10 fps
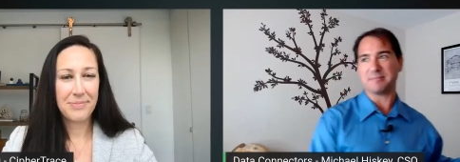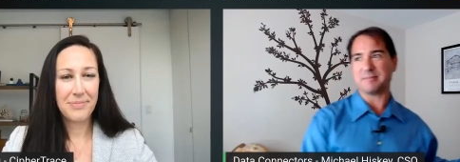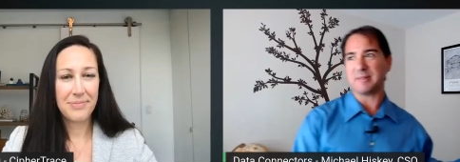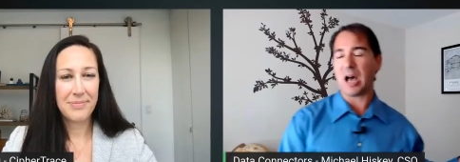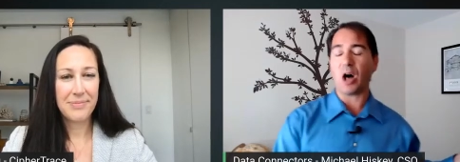
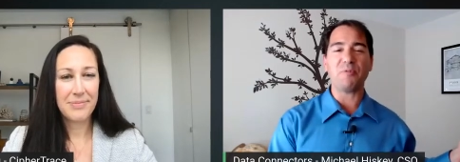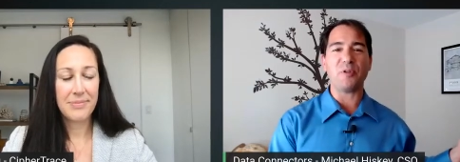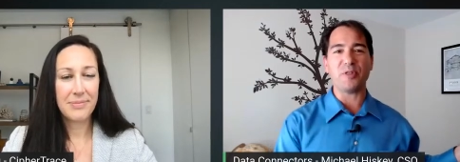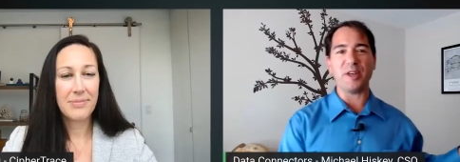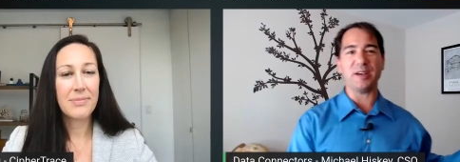Speaker 1: helpful
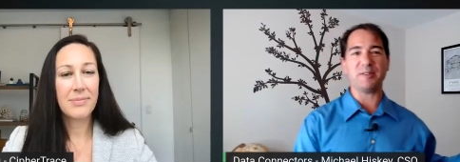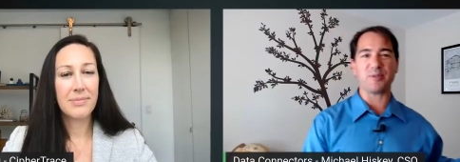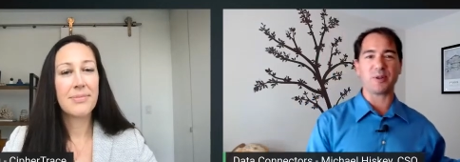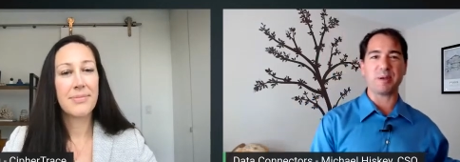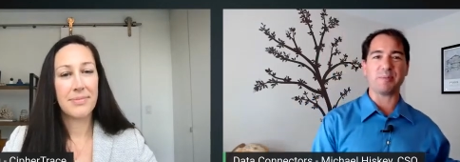thing for
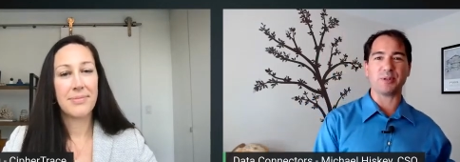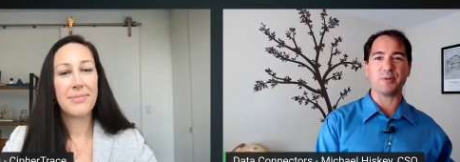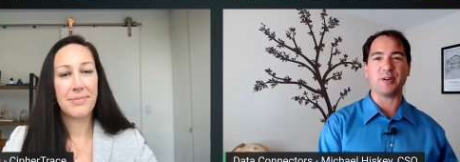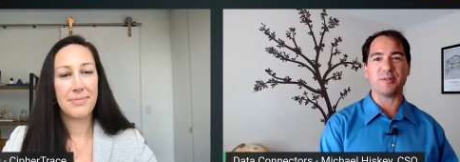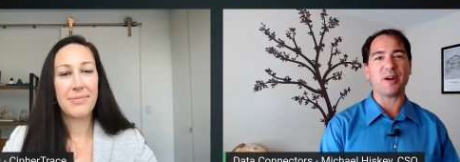people doing
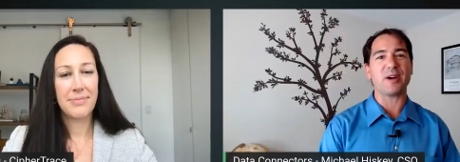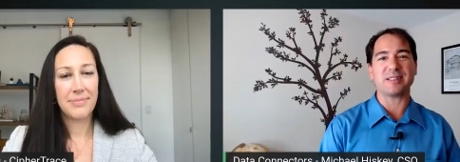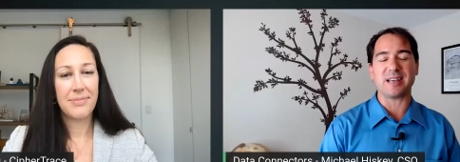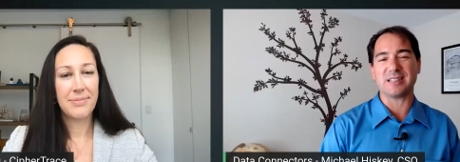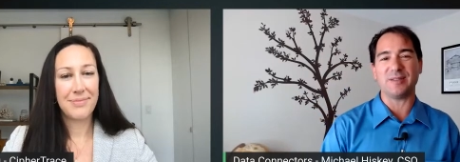nefarious
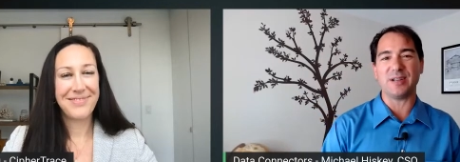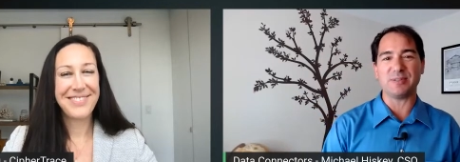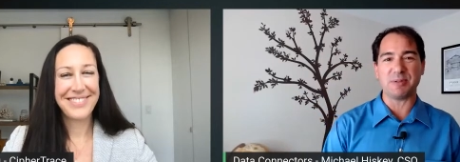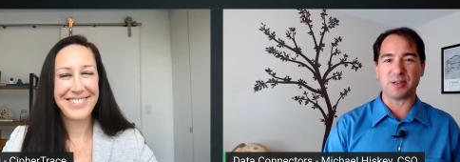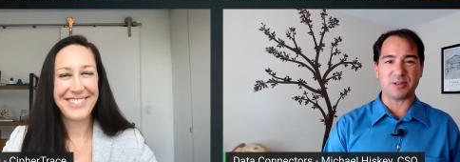activities
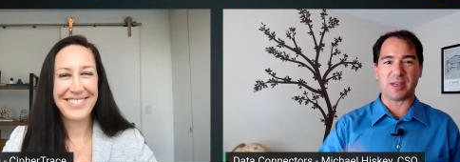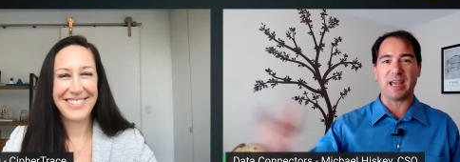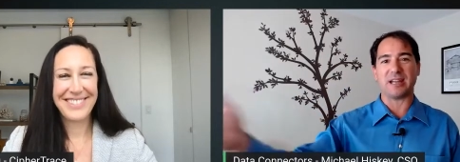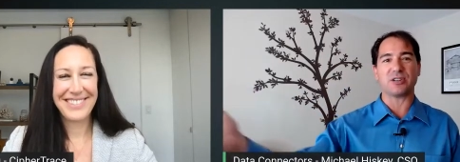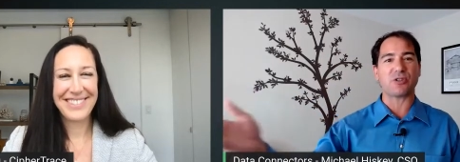because you
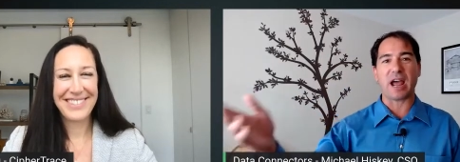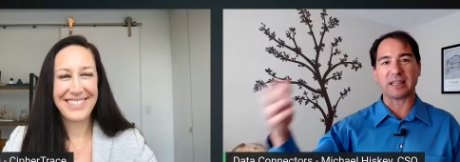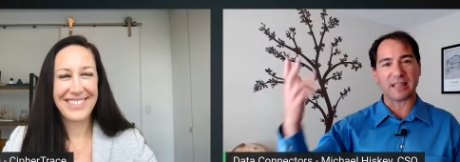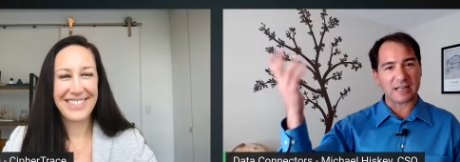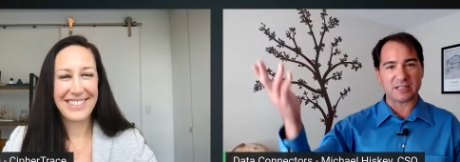can't track
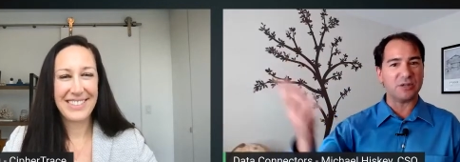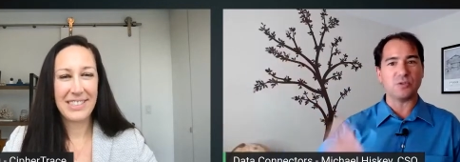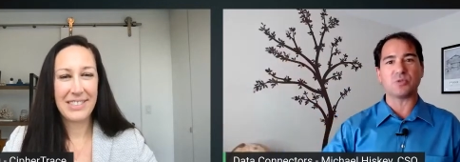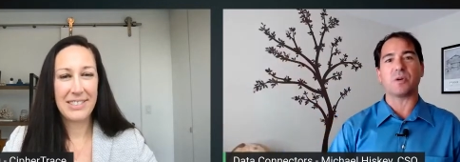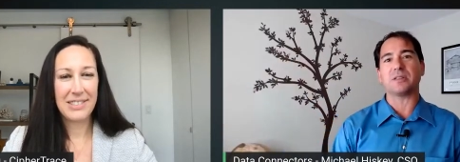that it's used
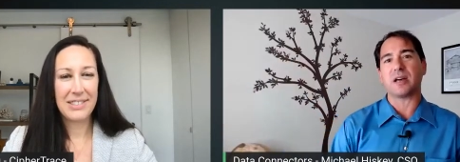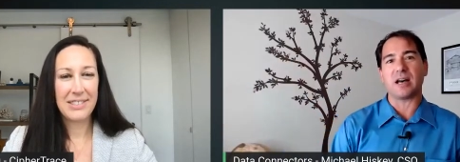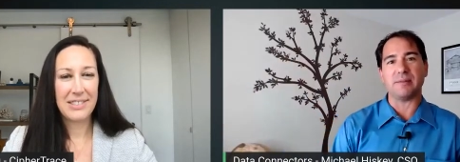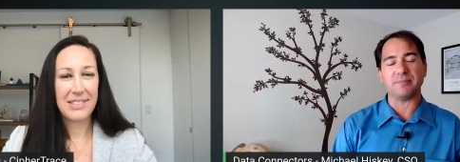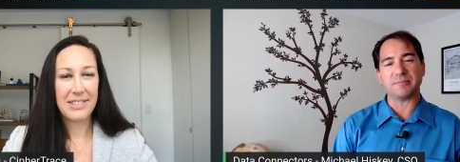one
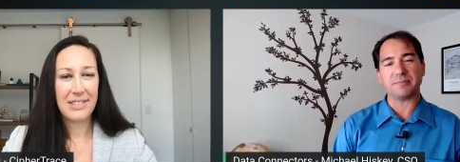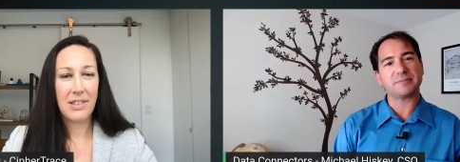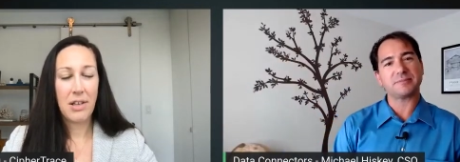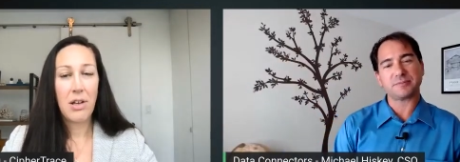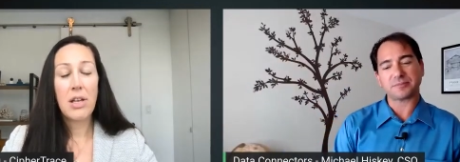time.
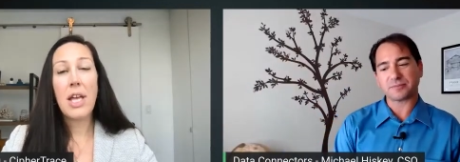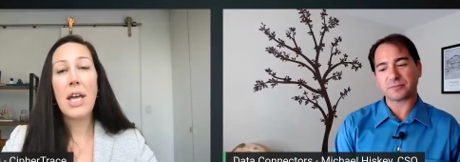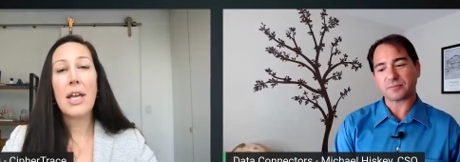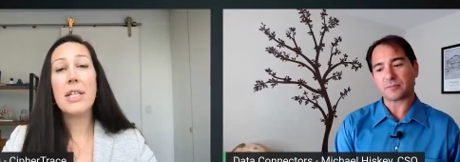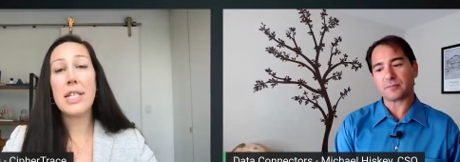
Speaker 2: Yeah,
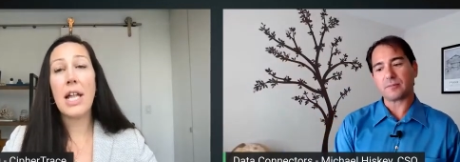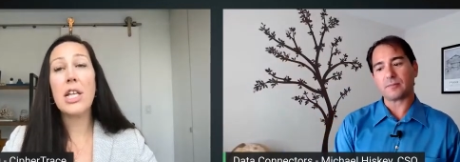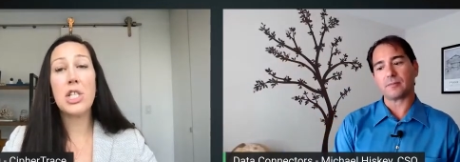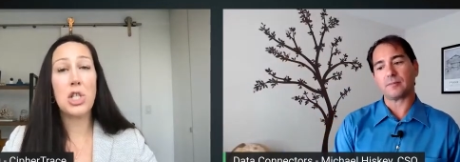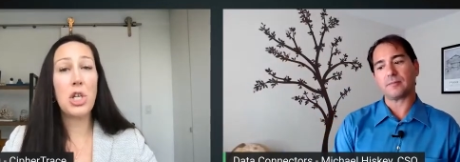until
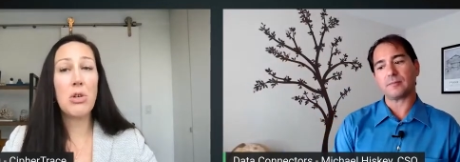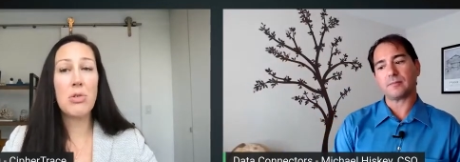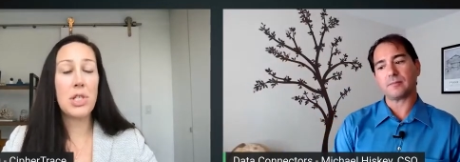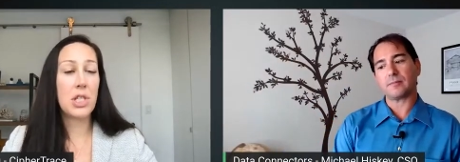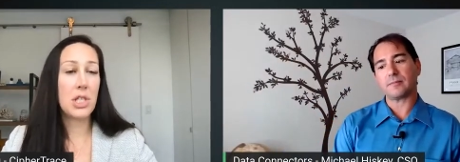it's
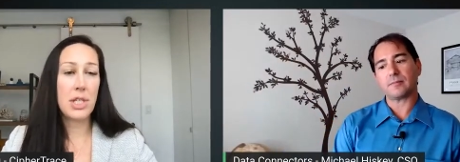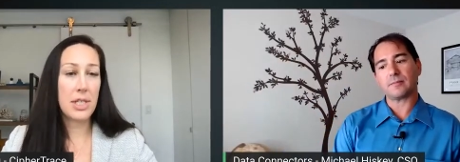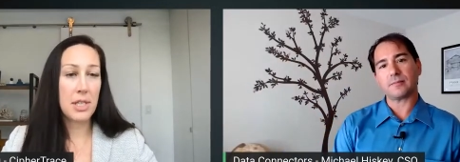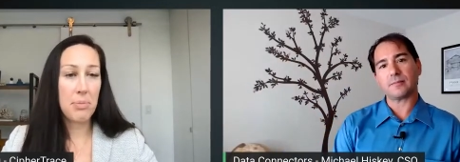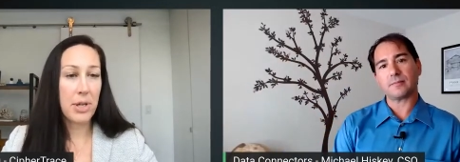used, it just
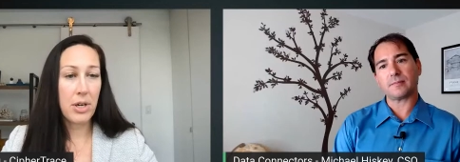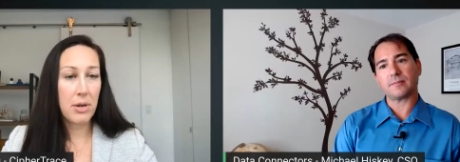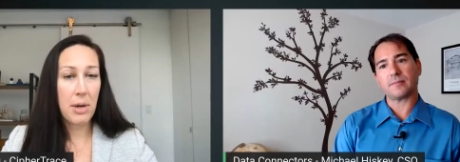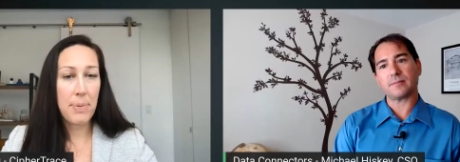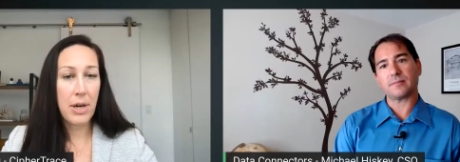doesn't appear,
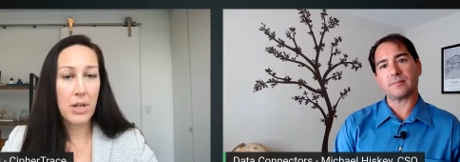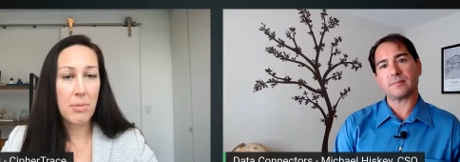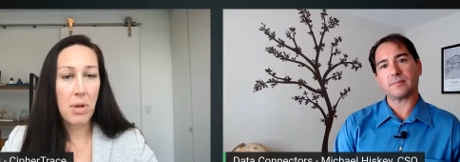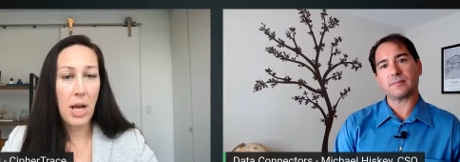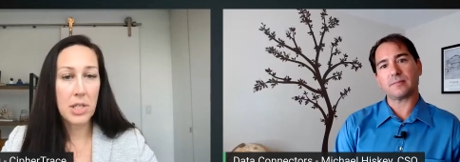appear on the
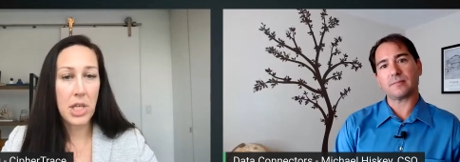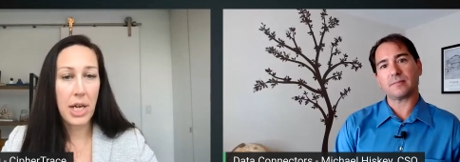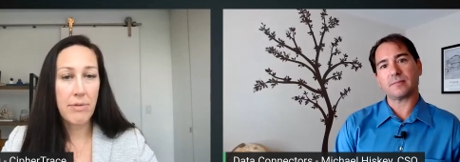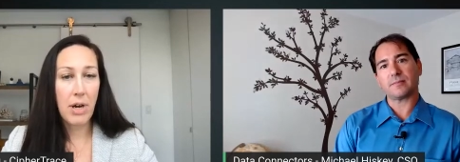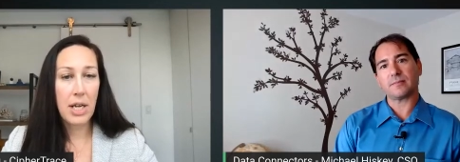
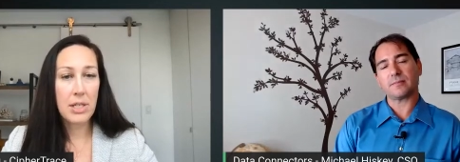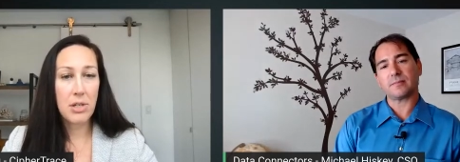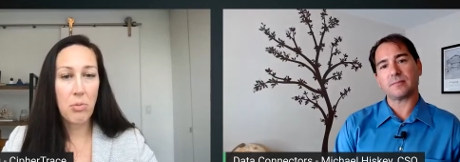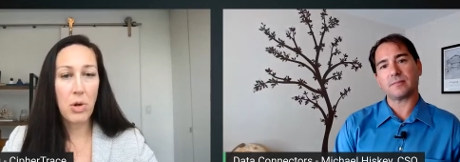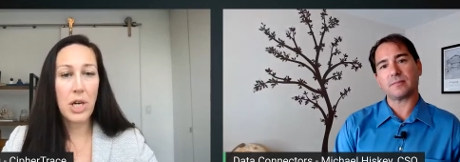blockchain, right?
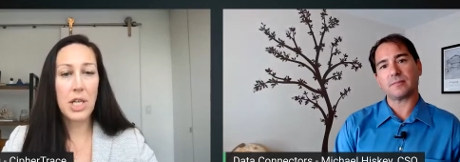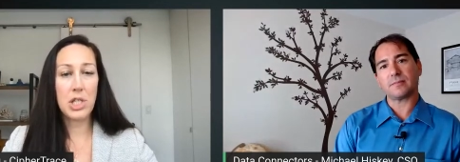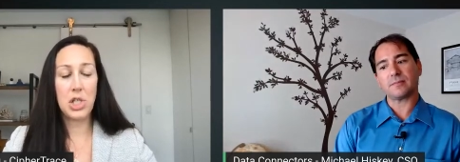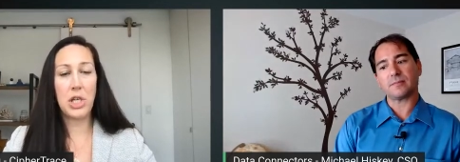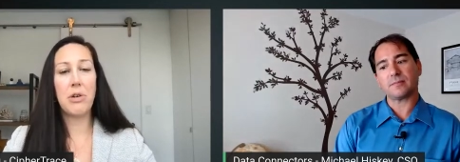So we're going to
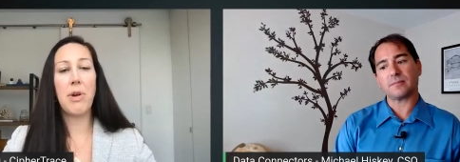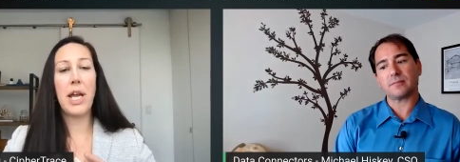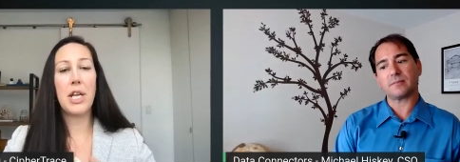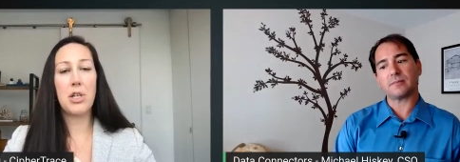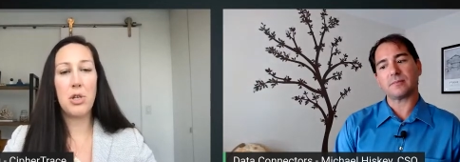
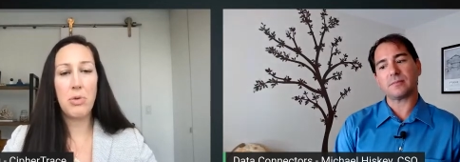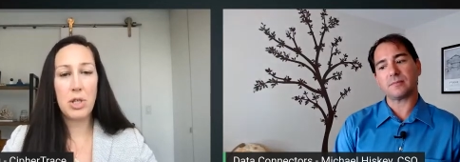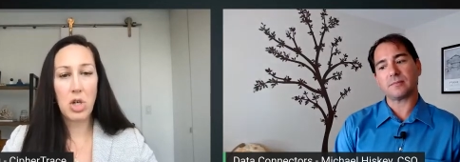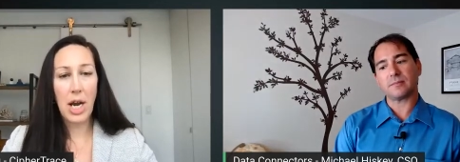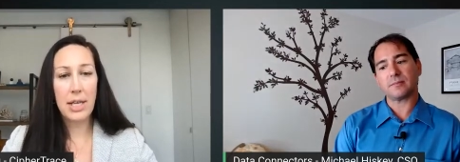generate a new
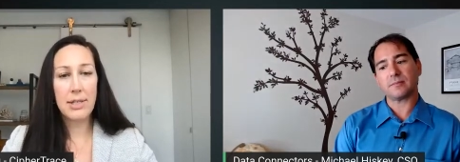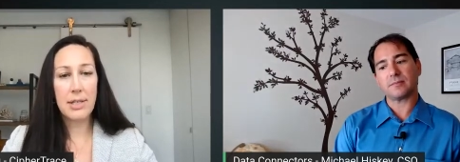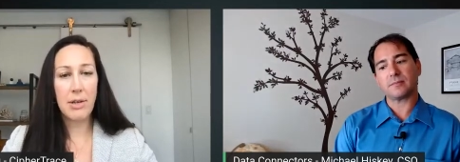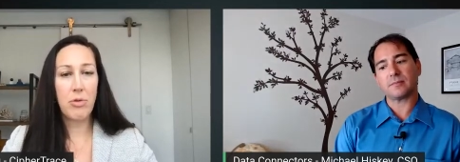address. It